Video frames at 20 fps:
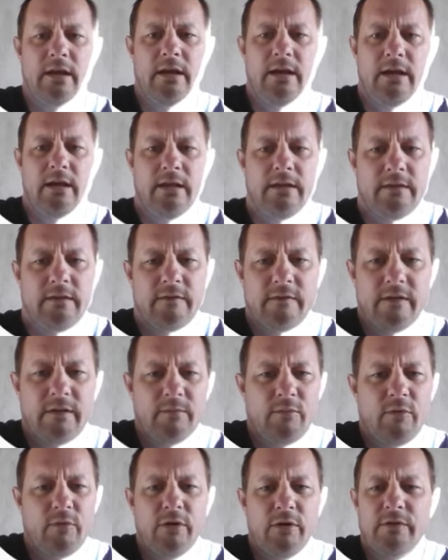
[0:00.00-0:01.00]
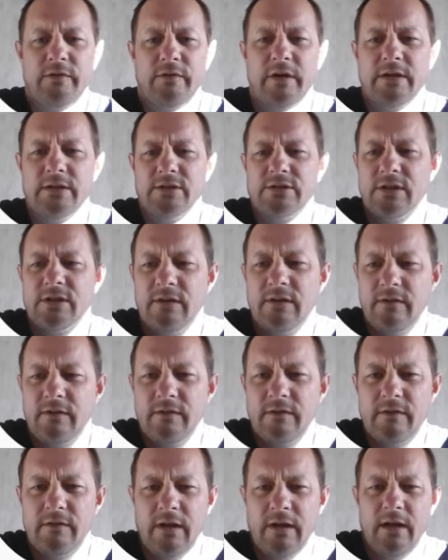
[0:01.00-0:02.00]
at some
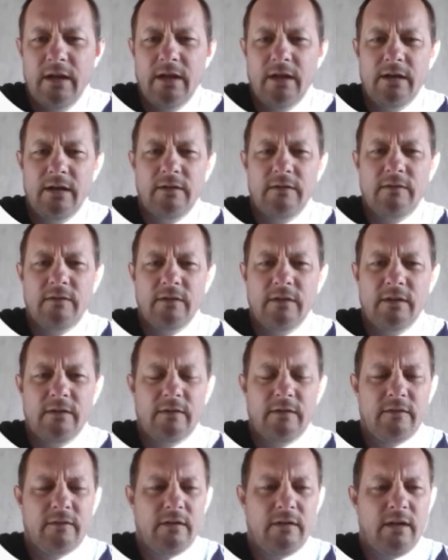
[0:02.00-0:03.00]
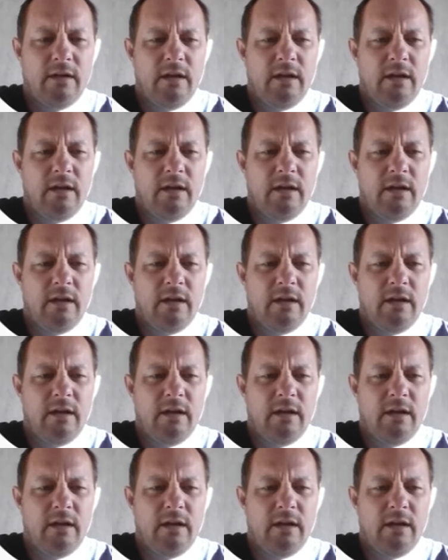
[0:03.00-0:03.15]
quotations and incidents,